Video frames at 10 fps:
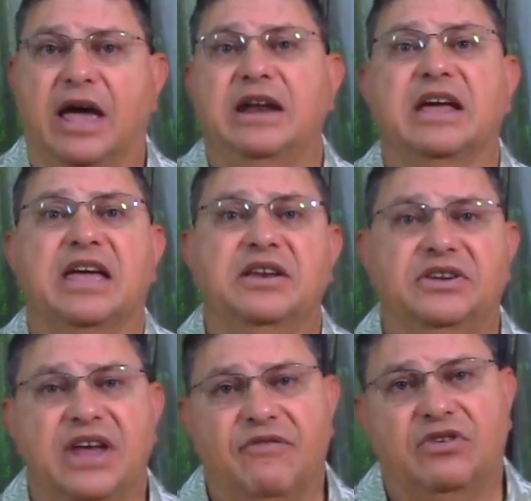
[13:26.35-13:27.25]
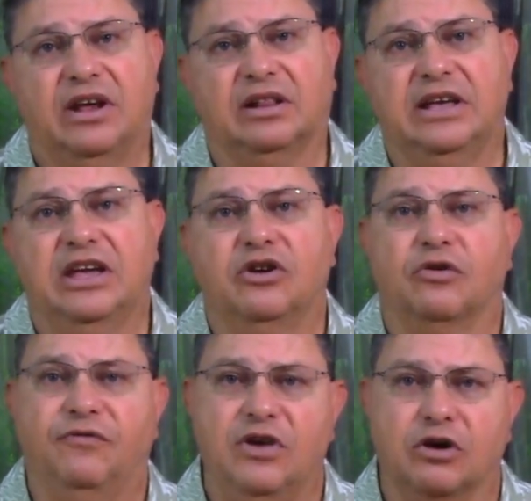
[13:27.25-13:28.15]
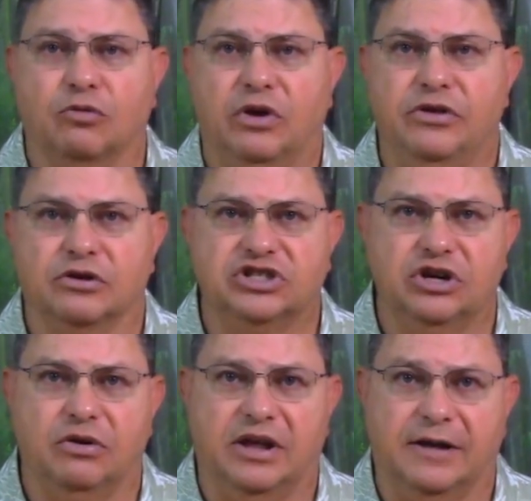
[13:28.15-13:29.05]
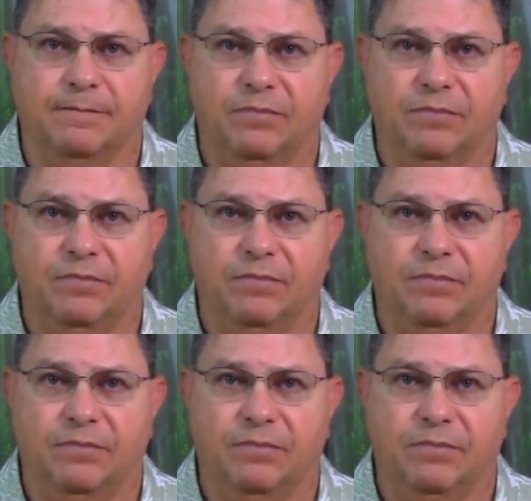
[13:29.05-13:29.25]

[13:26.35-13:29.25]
and it can definitely interfere with your shooting.